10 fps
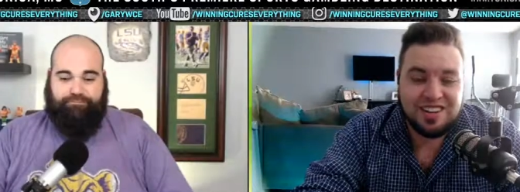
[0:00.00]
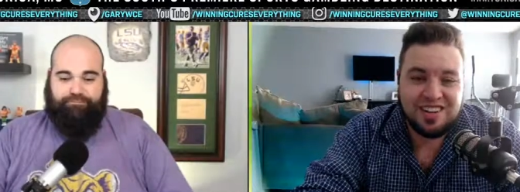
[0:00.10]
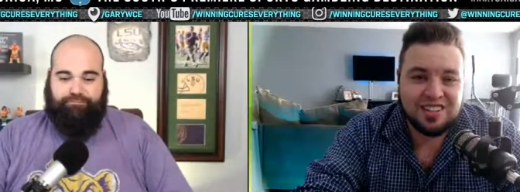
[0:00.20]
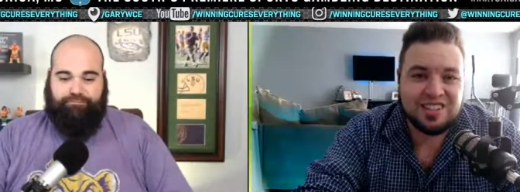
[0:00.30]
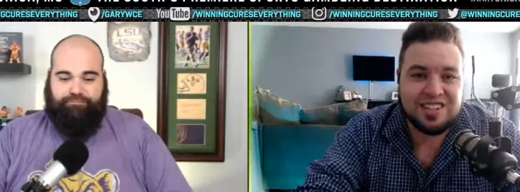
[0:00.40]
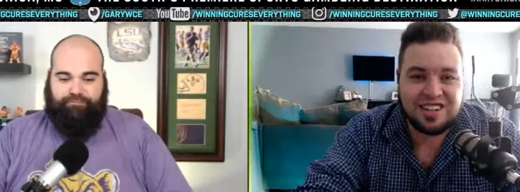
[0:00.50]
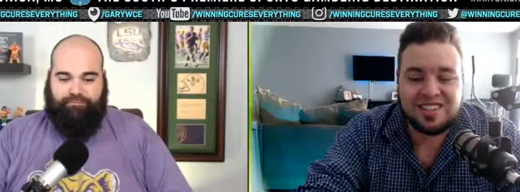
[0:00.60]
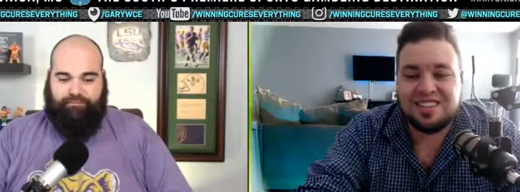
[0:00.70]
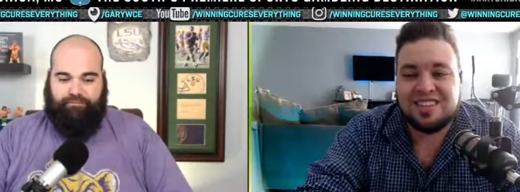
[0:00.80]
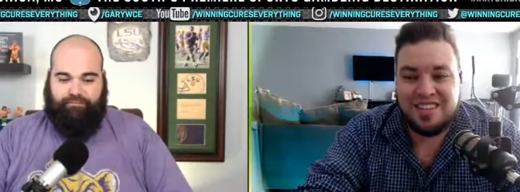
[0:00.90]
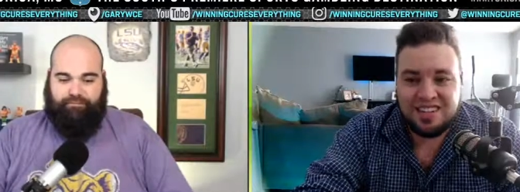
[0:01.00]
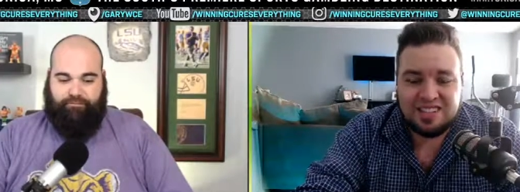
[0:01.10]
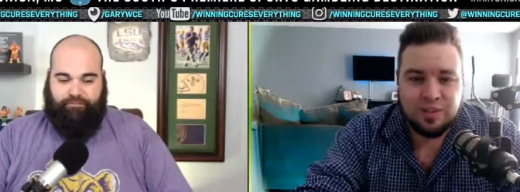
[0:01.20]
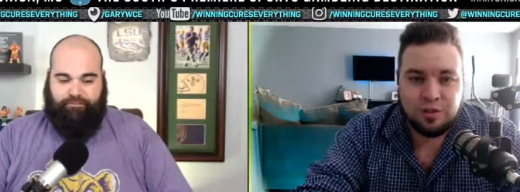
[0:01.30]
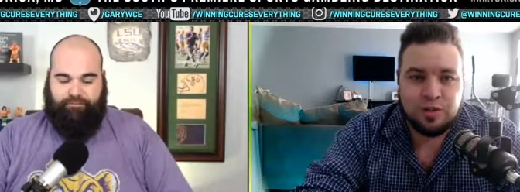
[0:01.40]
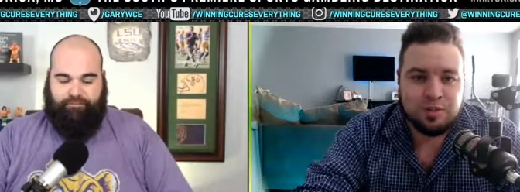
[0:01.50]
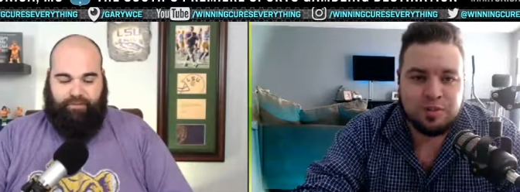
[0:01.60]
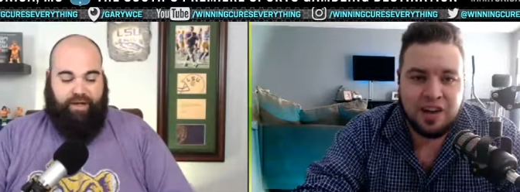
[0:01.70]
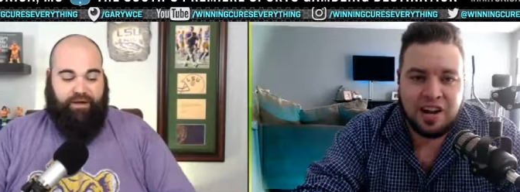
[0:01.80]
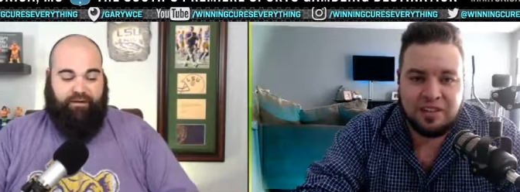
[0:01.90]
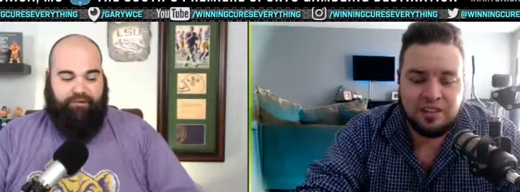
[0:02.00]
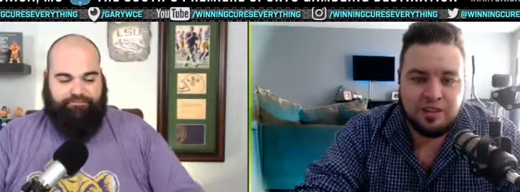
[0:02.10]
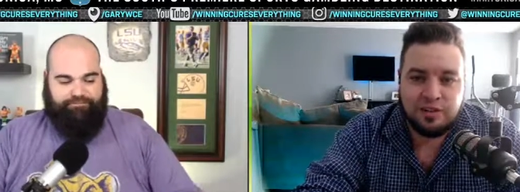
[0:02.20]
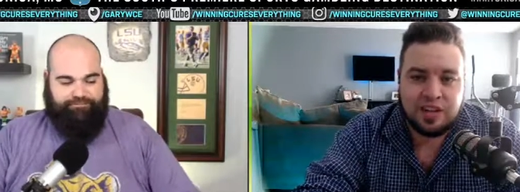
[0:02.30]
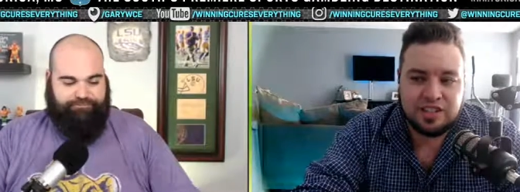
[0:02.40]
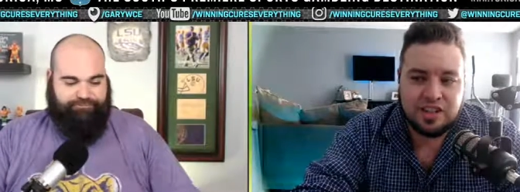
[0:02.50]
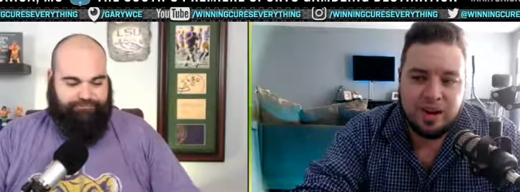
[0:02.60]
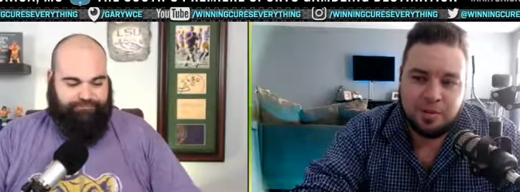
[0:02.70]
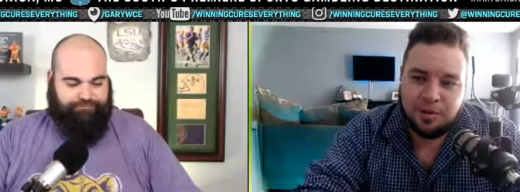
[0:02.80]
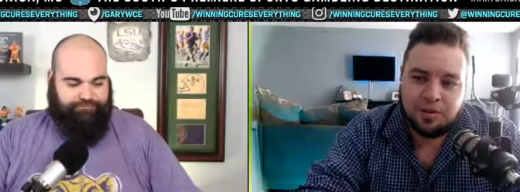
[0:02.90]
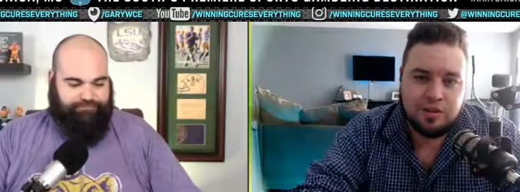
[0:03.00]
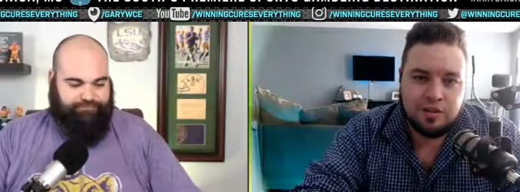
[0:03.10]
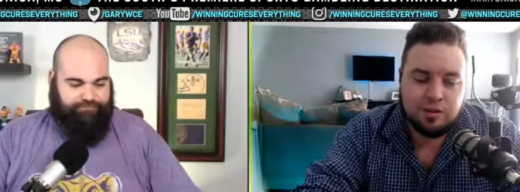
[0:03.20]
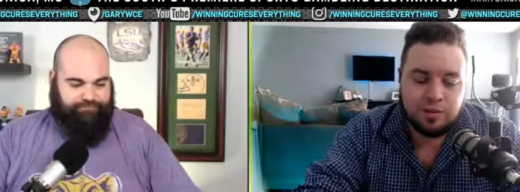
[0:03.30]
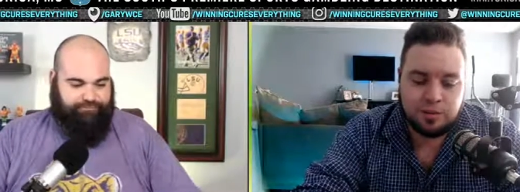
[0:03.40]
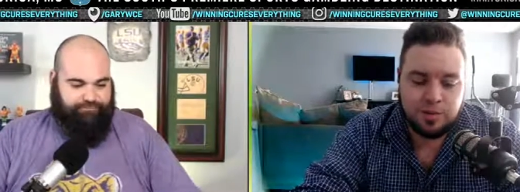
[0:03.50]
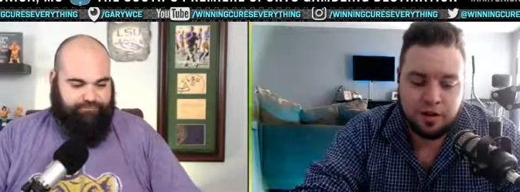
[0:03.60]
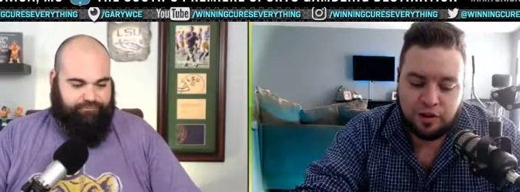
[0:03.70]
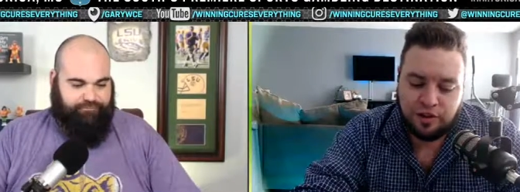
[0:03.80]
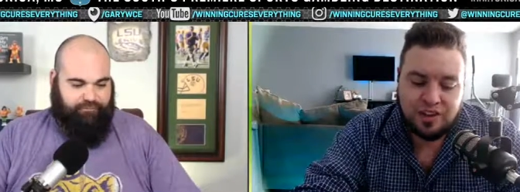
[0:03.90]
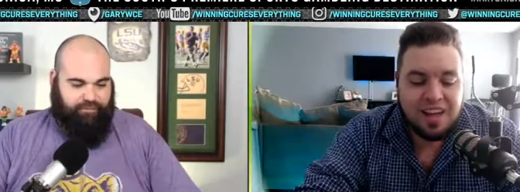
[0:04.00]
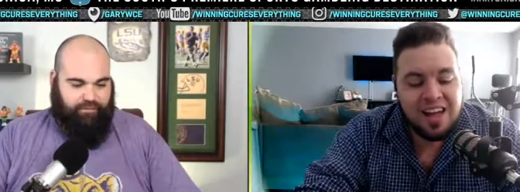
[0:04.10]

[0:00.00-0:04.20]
Speaker 1: I just checked it. Yes, YouTube is fine. You guys can hop in. YouTube's all good.